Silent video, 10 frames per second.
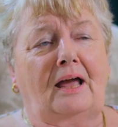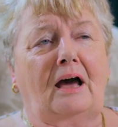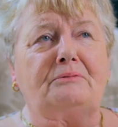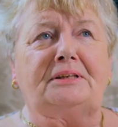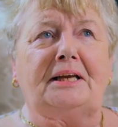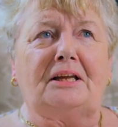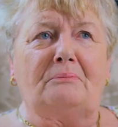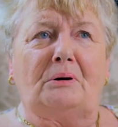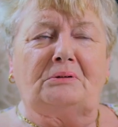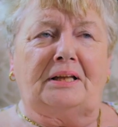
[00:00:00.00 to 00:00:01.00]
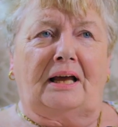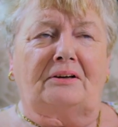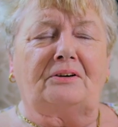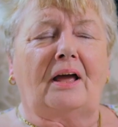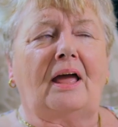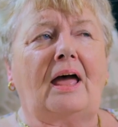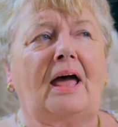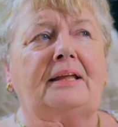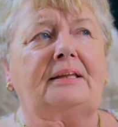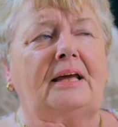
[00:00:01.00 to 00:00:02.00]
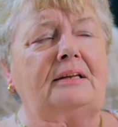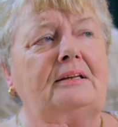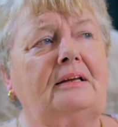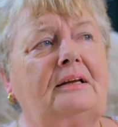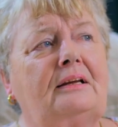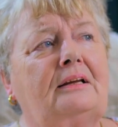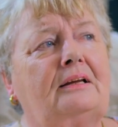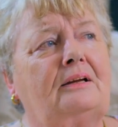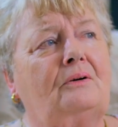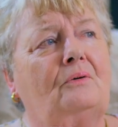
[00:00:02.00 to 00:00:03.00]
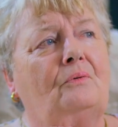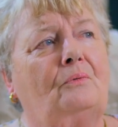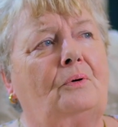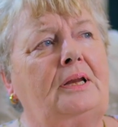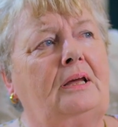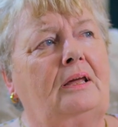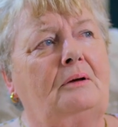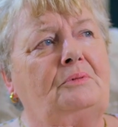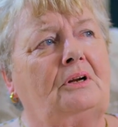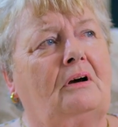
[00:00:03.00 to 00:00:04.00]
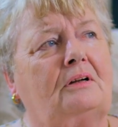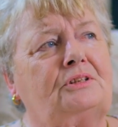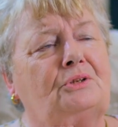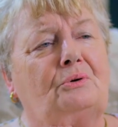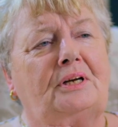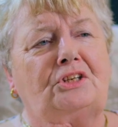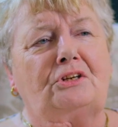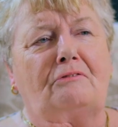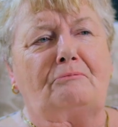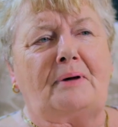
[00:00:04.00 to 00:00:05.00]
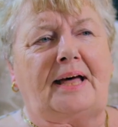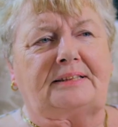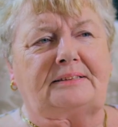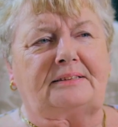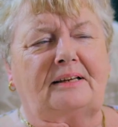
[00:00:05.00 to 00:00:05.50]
I was thinking about that. And then when it came to the consecration of Mass,